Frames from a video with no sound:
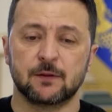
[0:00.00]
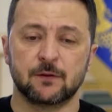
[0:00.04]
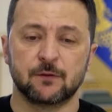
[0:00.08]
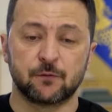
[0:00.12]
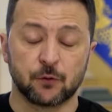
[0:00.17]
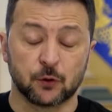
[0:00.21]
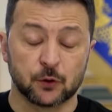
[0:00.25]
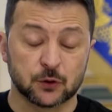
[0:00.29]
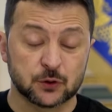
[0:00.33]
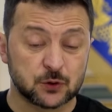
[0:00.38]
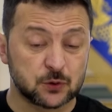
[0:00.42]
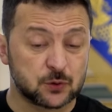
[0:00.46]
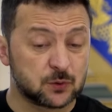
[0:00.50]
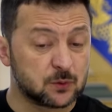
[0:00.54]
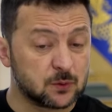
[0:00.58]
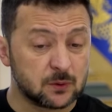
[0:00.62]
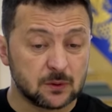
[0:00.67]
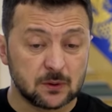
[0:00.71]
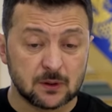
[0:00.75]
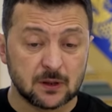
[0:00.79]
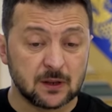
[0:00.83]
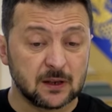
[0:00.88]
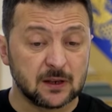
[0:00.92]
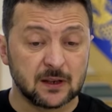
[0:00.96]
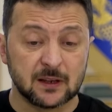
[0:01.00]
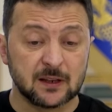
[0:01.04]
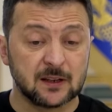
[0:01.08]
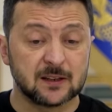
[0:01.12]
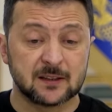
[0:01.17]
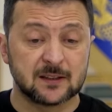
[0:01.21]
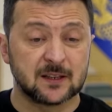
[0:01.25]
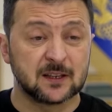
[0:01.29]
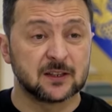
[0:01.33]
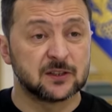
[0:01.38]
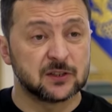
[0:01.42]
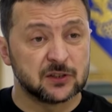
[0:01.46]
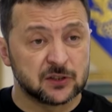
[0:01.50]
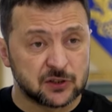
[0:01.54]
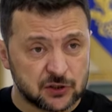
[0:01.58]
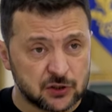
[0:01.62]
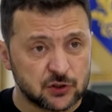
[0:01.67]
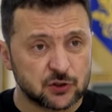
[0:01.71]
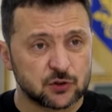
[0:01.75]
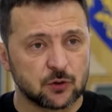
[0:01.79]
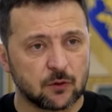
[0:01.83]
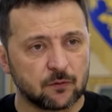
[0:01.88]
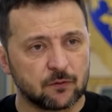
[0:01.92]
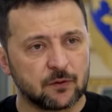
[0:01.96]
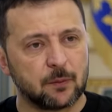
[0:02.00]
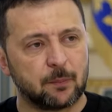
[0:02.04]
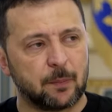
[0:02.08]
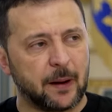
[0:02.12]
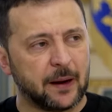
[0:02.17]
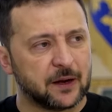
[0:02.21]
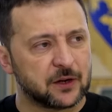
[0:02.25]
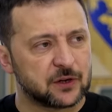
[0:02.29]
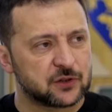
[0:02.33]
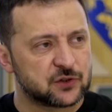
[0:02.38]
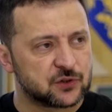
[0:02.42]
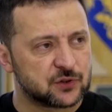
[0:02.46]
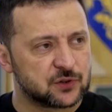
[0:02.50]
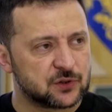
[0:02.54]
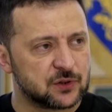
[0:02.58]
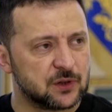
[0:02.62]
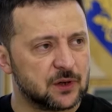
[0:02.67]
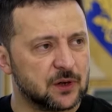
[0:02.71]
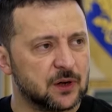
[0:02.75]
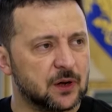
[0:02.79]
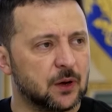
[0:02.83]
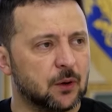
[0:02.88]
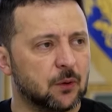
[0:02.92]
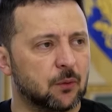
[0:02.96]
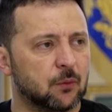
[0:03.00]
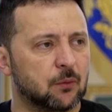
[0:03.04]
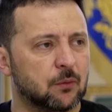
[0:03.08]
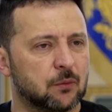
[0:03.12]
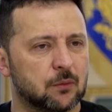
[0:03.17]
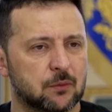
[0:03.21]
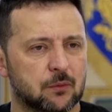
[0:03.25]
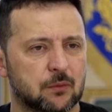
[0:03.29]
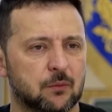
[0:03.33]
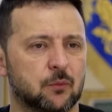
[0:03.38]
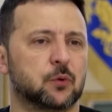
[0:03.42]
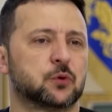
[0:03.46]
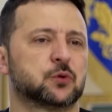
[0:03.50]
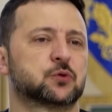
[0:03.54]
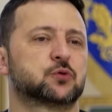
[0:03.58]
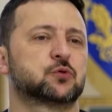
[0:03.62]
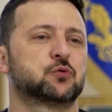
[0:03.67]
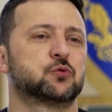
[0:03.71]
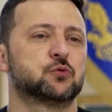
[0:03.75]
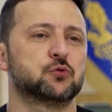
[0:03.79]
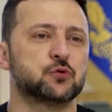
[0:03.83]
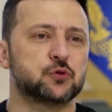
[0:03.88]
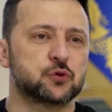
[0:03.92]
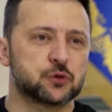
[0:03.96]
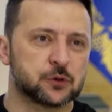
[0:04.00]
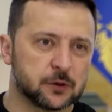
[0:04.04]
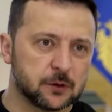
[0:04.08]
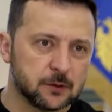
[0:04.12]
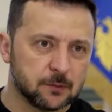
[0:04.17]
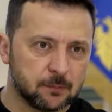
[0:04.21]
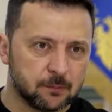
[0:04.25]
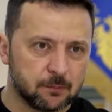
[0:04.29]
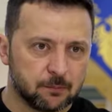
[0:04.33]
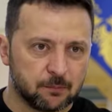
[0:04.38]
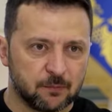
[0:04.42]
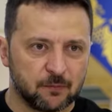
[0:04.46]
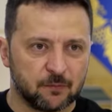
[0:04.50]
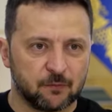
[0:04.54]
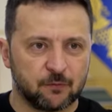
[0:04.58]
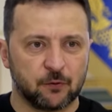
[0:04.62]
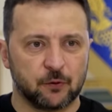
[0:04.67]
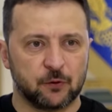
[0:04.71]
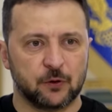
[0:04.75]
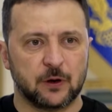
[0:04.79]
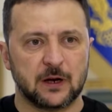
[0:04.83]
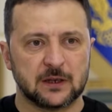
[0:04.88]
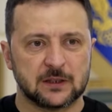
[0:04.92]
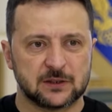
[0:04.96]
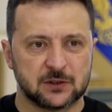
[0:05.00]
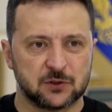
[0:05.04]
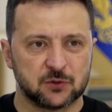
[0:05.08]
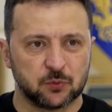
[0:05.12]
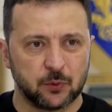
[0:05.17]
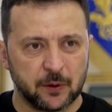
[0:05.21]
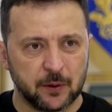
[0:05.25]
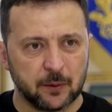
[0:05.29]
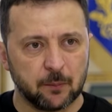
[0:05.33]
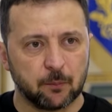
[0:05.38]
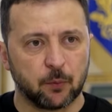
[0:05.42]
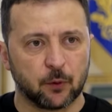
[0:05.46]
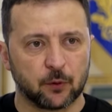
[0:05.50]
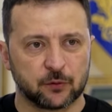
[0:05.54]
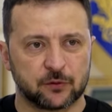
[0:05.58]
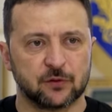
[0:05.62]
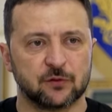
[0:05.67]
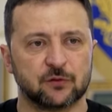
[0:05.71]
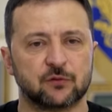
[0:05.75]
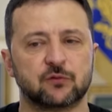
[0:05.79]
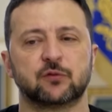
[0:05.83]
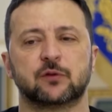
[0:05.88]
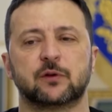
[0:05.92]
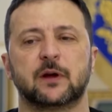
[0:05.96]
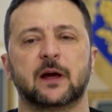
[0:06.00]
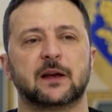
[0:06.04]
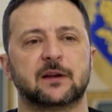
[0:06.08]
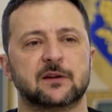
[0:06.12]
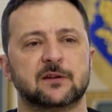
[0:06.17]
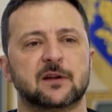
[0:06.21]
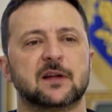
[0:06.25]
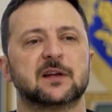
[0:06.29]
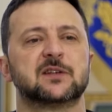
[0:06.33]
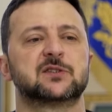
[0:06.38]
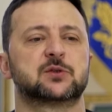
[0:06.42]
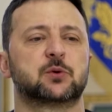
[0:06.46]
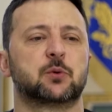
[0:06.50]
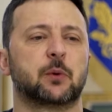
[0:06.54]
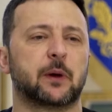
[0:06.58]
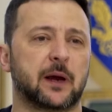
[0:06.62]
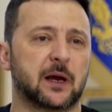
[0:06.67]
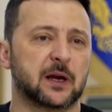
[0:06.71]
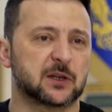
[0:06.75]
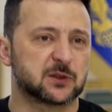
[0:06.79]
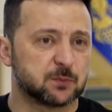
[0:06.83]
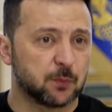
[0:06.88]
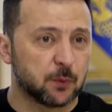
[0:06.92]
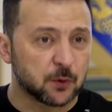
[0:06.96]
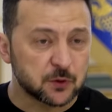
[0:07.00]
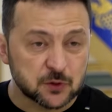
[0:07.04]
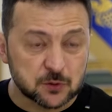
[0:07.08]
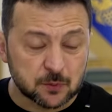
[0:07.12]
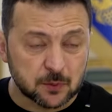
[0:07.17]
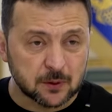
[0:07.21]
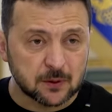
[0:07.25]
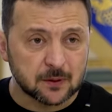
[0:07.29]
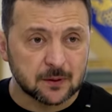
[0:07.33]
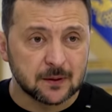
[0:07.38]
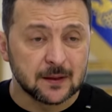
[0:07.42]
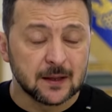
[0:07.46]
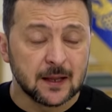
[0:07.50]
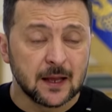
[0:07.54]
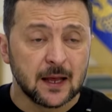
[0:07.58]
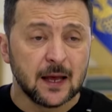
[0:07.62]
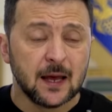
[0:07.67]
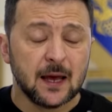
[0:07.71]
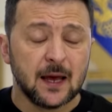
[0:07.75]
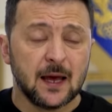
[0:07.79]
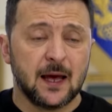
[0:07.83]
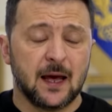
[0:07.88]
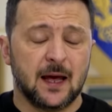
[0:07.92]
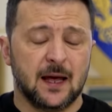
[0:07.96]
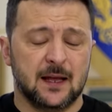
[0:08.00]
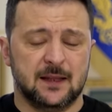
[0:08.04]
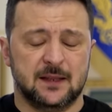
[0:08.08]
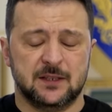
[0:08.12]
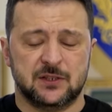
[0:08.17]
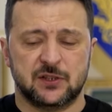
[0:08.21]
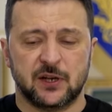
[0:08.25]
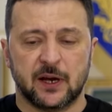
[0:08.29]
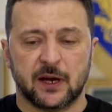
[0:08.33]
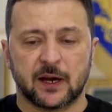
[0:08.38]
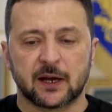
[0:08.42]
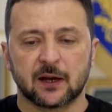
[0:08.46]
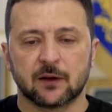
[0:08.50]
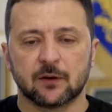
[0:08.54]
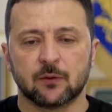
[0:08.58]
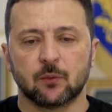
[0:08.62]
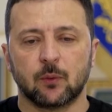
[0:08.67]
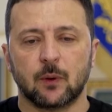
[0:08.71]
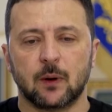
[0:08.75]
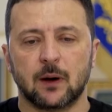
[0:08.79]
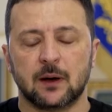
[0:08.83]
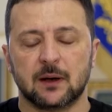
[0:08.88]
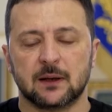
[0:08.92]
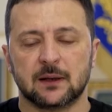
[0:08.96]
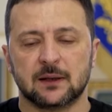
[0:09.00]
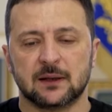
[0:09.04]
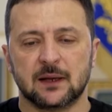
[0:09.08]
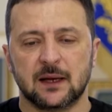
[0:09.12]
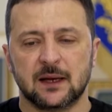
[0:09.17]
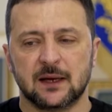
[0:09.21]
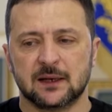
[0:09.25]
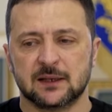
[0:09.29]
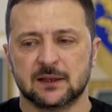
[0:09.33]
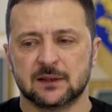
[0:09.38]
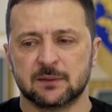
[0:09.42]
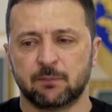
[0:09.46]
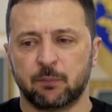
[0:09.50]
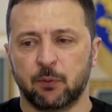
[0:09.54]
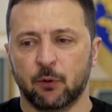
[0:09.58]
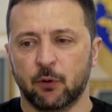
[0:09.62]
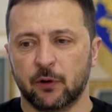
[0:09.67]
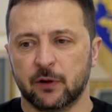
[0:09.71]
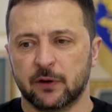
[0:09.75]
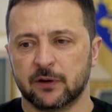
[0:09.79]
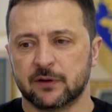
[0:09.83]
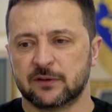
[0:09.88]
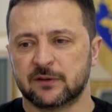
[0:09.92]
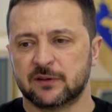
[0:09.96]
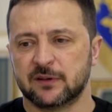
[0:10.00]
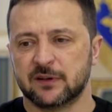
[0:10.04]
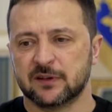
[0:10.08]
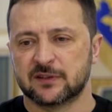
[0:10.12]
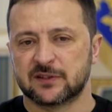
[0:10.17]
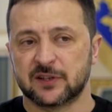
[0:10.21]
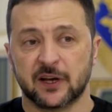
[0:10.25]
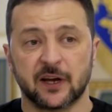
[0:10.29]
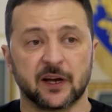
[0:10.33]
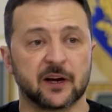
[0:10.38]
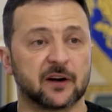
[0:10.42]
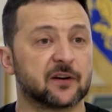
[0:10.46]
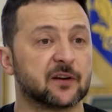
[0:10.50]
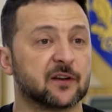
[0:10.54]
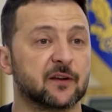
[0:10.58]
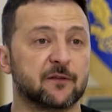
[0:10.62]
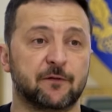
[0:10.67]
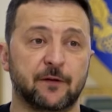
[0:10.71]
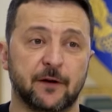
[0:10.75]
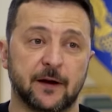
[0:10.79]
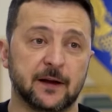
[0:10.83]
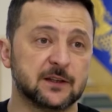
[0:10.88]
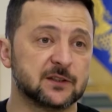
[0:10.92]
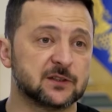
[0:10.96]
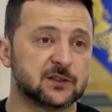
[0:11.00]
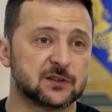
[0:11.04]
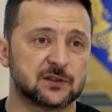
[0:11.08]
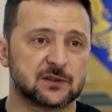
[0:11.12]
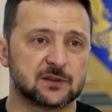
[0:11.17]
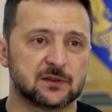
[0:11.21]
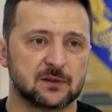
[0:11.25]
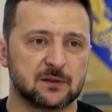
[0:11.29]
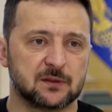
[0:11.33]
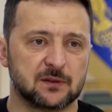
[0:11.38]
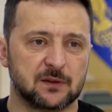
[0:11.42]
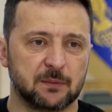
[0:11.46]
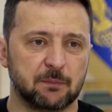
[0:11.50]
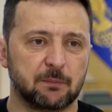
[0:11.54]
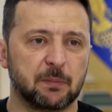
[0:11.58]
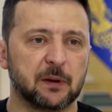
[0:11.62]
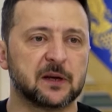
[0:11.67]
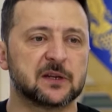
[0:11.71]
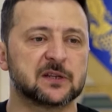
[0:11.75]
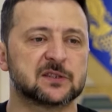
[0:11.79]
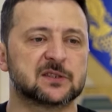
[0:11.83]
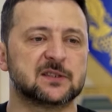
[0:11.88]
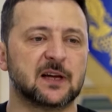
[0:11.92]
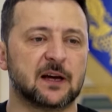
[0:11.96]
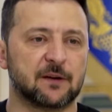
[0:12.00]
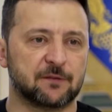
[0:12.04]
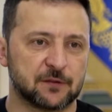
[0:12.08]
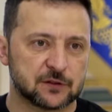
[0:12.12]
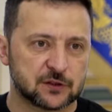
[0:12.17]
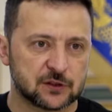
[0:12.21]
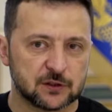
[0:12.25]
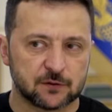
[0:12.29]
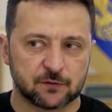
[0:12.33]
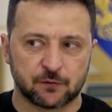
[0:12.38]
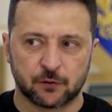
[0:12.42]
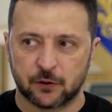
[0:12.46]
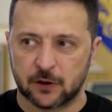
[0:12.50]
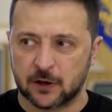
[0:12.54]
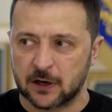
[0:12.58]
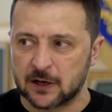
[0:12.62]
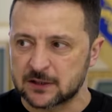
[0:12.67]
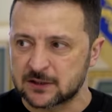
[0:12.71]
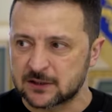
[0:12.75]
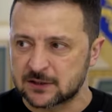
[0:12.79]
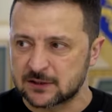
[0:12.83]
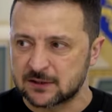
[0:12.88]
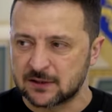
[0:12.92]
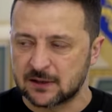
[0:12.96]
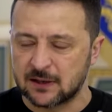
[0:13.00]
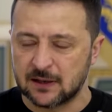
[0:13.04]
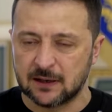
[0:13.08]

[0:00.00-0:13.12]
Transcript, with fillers: the first, the decision of the package was crucial. For us, it's very important to get it as quick as possible. And the second one uh, point is air defense, the biggest deficit for us.